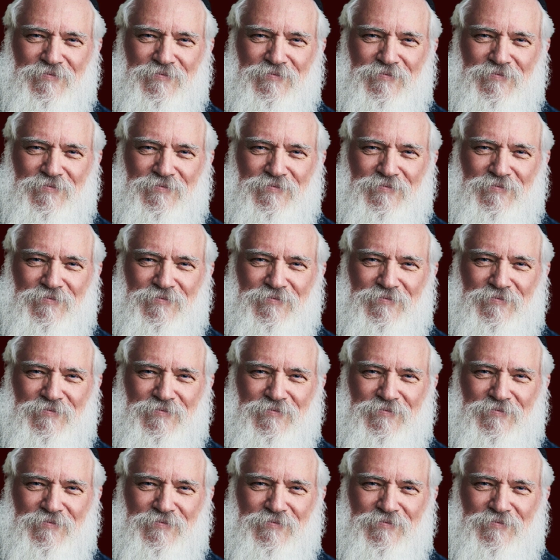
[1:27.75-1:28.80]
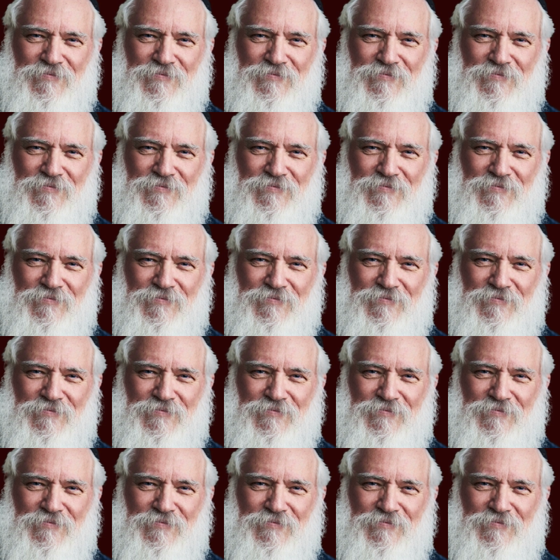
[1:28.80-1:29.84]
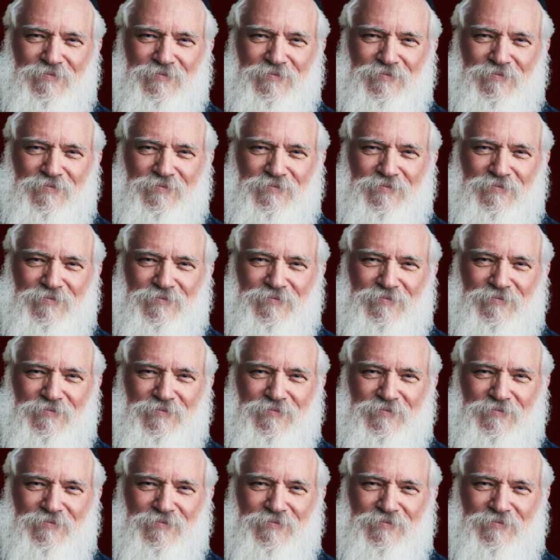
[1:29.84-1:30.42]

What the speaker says: The face doesn't move, so there is nothing to read.